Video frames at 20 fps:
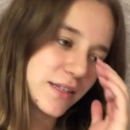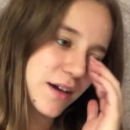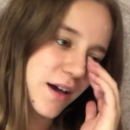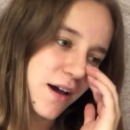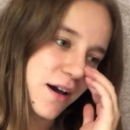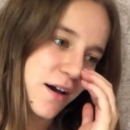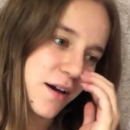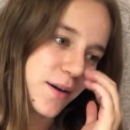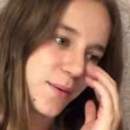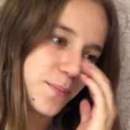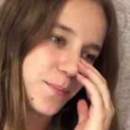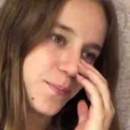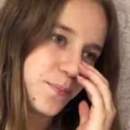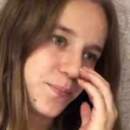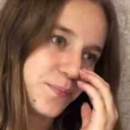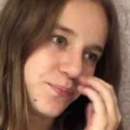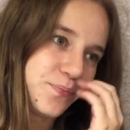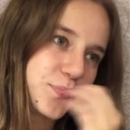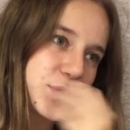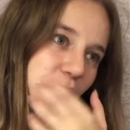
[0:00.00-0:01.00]

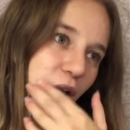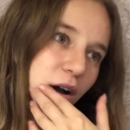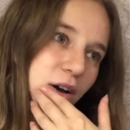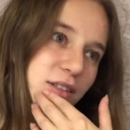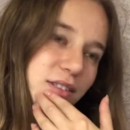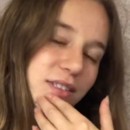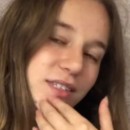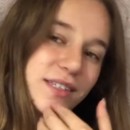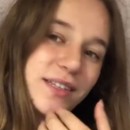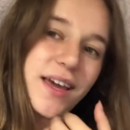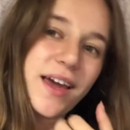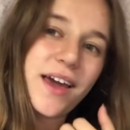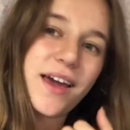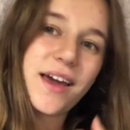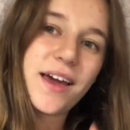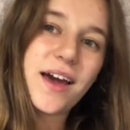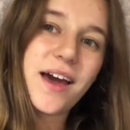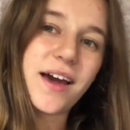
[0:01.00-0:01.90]
on today.